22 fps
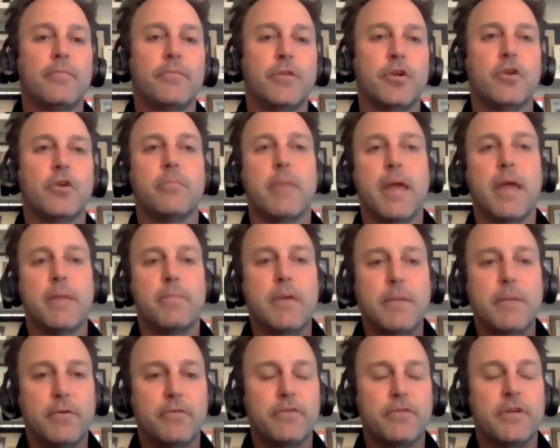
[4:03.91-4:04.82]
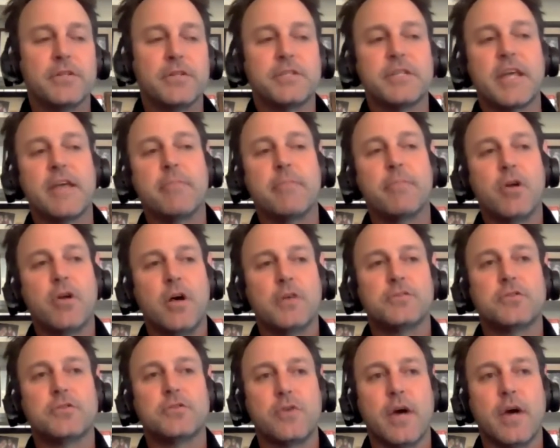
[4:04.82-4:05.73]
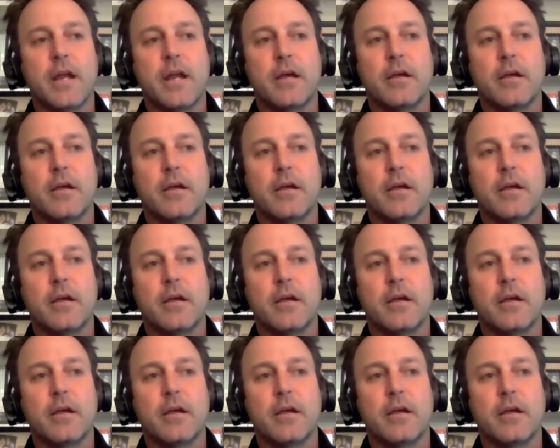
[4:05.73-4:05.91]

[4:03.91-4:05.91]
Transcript: make people feel safe, but also try